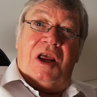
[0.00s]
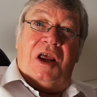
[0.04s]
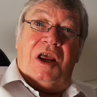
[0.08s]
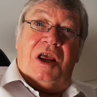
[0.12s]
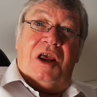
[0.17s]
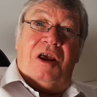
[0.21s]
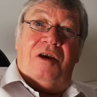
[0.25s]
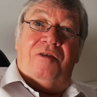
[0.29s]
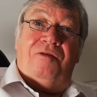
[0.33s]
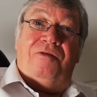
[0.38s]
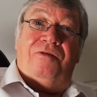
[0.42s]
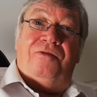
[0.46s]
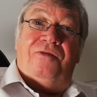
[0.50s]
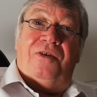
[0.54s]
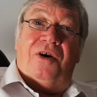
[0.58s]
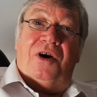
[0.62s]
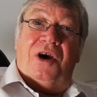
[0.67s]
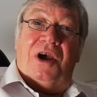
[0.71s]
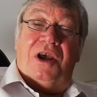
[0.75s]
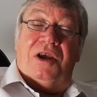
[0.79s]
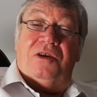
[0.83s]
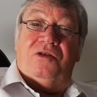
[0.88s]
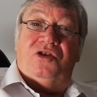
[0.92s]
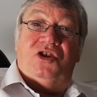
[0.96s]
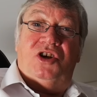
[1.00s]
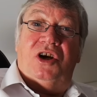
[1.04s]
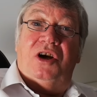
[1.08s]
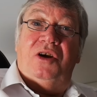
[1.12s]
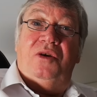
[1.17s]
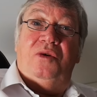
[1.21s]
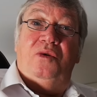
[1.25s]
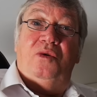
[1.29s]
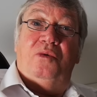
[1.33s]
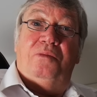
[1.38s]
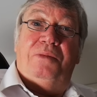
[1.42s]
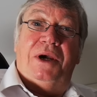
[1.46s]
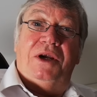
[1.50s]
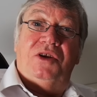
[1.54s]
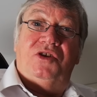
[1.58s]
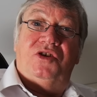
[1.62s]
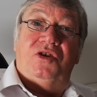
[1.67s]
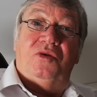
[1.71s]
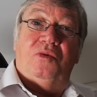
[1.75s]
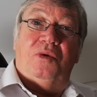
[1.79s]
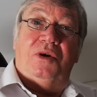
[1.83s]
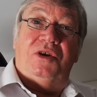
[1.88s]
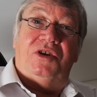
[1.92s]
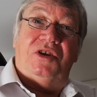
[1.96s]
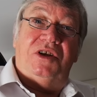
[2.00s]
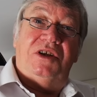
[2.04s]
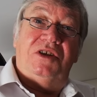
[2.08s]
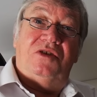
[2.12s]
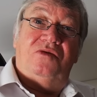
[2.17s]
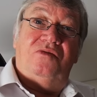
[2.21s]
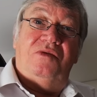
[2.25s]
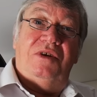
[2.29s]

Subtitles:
If I show you a picture which is